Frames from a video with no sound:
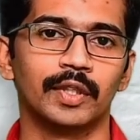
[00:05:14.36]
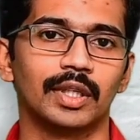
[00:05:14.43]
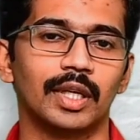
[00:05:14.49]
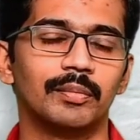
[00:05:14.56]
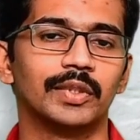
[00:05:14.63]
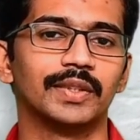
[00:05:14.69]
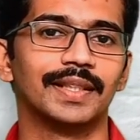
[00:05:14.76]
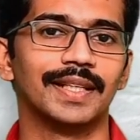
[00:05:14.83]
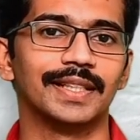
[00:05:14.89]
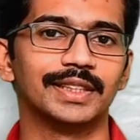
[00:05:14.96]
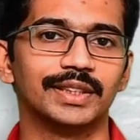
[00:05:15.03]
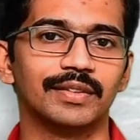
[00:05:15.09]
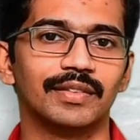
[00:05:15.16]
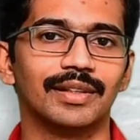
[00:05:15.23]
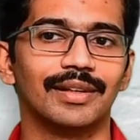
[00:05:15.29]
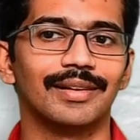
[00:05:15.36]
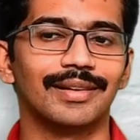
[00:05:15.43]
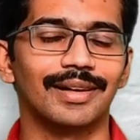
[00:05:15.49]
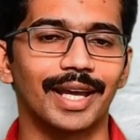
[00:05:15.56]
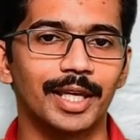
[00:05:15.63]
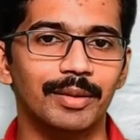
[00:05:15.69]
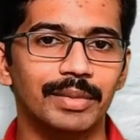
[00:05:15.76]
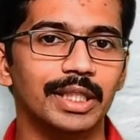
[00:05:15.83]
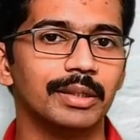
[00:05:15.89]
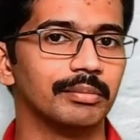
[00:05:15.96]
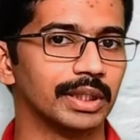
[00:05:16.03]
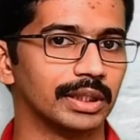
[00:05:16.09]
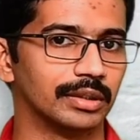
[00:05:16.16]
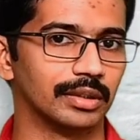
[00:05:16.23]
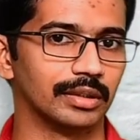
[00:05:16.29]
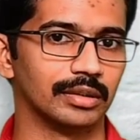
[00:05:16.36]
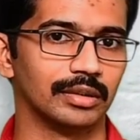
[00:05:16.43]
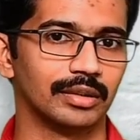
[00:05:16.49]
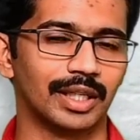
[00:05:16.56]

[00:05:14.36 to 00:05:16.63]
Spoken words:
Come to the next one, rhyming method.